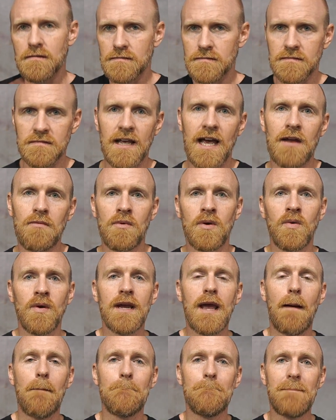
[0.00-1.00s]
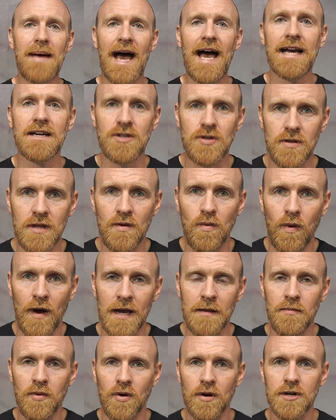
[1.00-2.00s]
Then when we get back to the
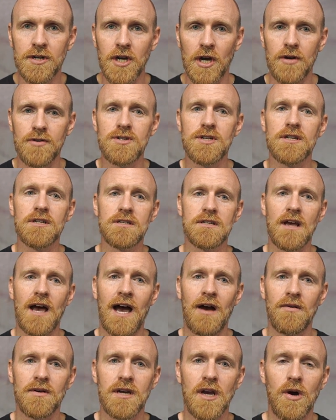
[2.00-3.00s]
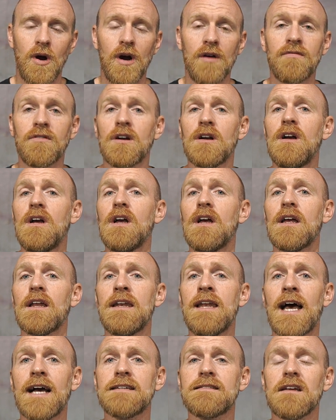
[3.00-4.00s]
whiteboard, coaches, I would go over.
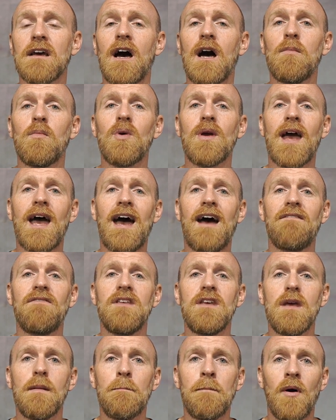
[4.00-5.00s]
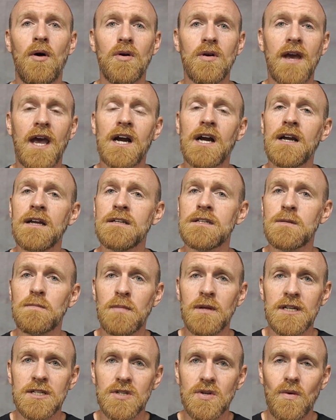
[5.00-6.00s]
Next up, we have the Bulgarian
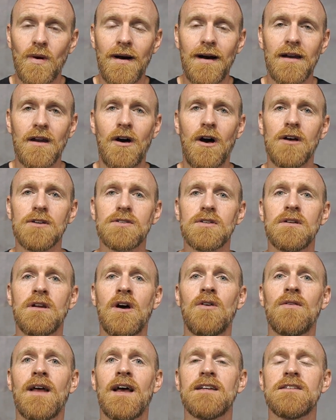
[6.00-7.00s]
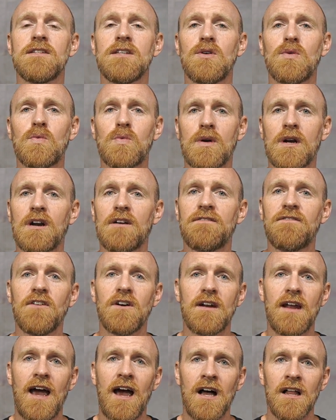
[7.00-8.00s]
split squat, also known as the rear
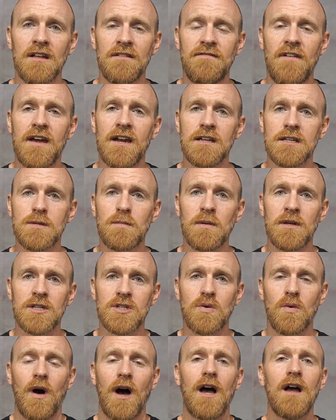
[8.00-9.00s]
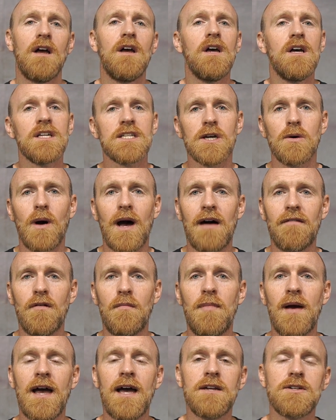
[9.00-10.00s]
foot elevated split squat. So we'll have a
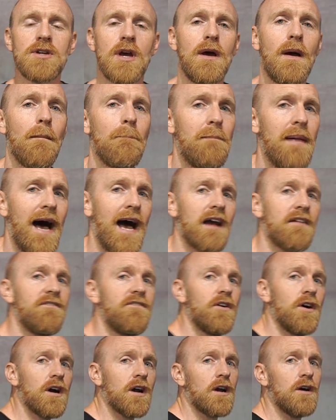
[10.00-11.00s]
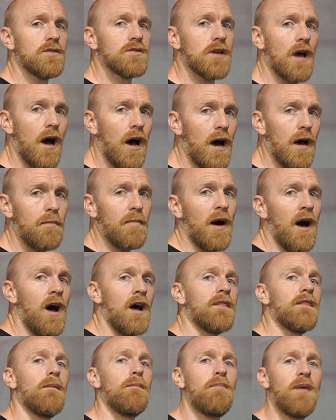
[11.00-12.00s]
bench, back foot goes up
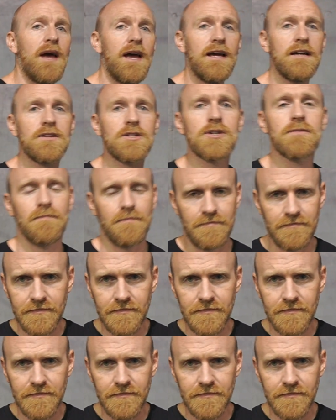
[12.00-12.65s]
on the bench.